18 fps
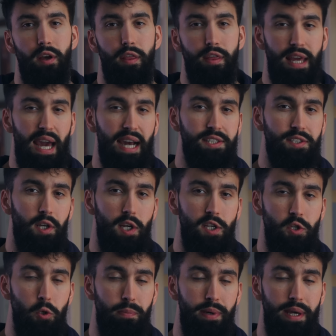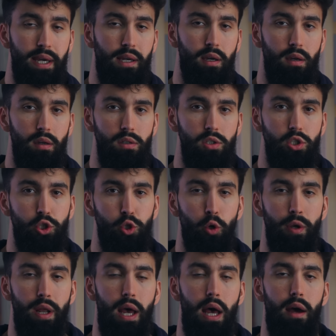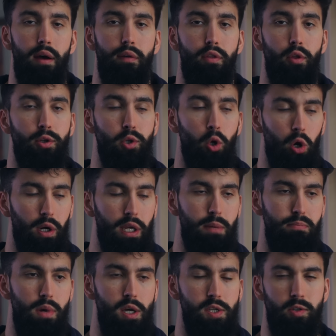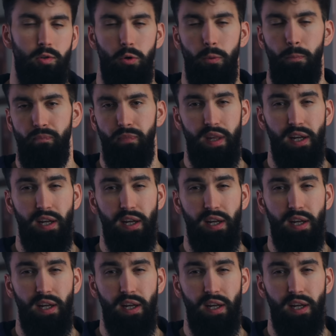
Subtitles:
the exercise you pick should have the target muscle,